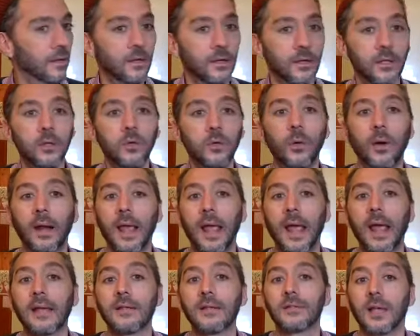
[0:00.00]
you want
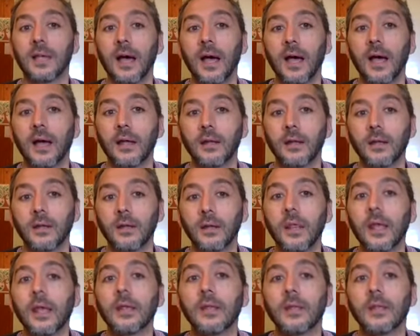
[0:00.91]
to ask God,
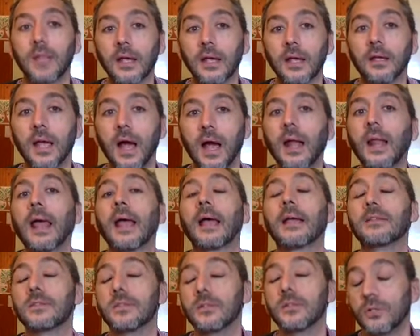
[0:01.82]
that God
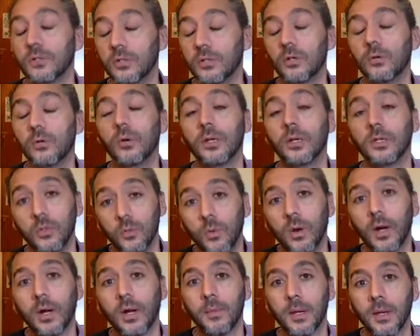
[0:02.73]
asks you to do, and
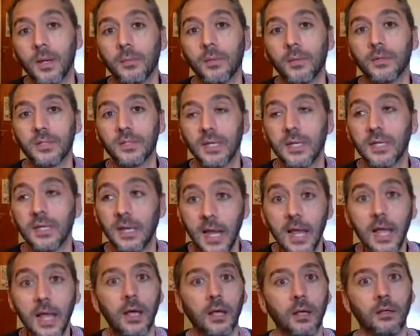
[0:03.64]
you want to be able to say,
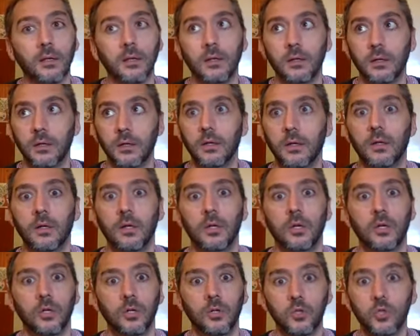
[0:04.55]
yeah,
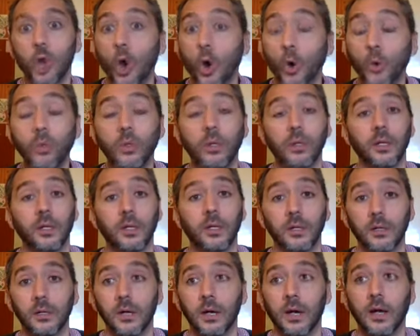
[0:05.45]
totally,
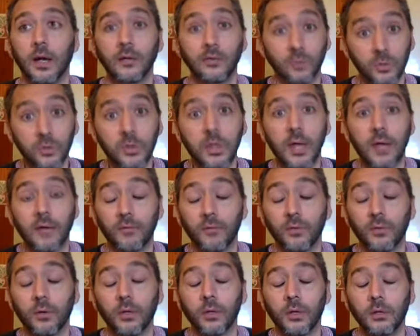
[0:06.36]
I'll do that
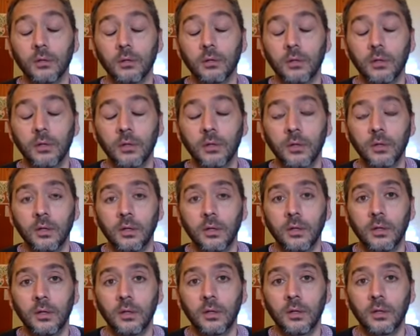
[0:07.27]
for you.
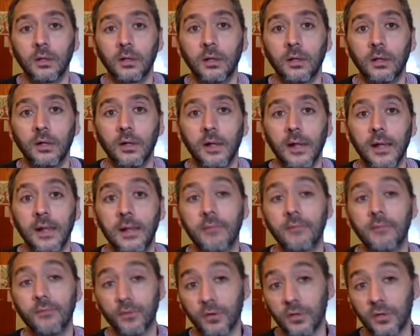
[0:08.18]

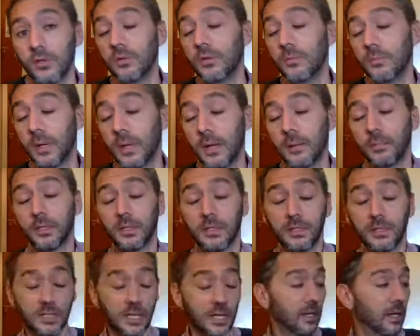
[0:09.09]
And for you to be able
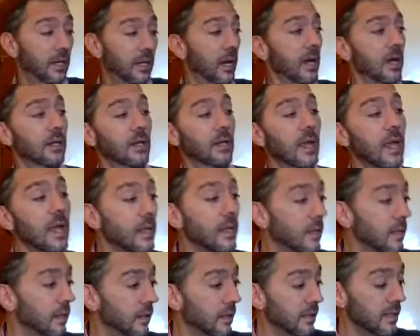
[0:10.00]
to say to God,
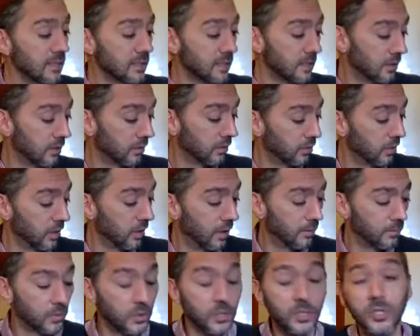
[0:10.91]
hey, listen,
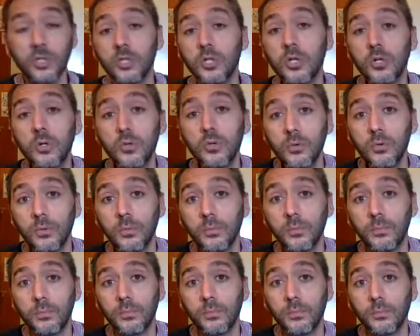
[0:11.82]

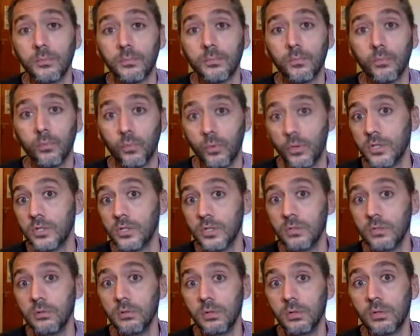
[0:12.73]
would
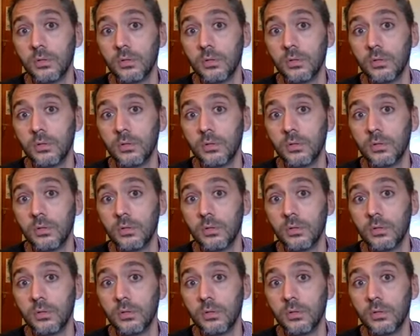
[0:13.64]
you?